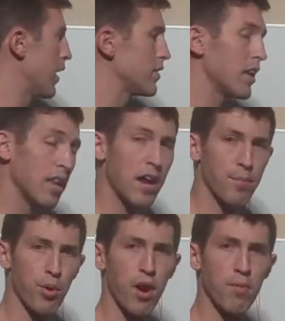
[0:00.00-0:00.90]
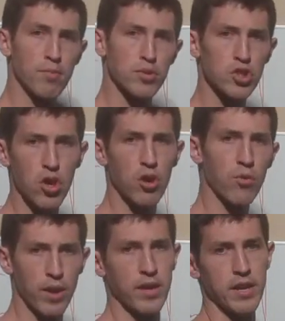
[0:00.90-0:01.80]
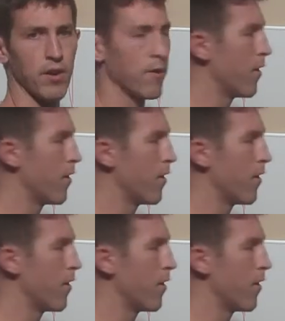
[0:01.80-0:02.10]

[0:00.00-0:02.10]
I see a lot of problems start right here.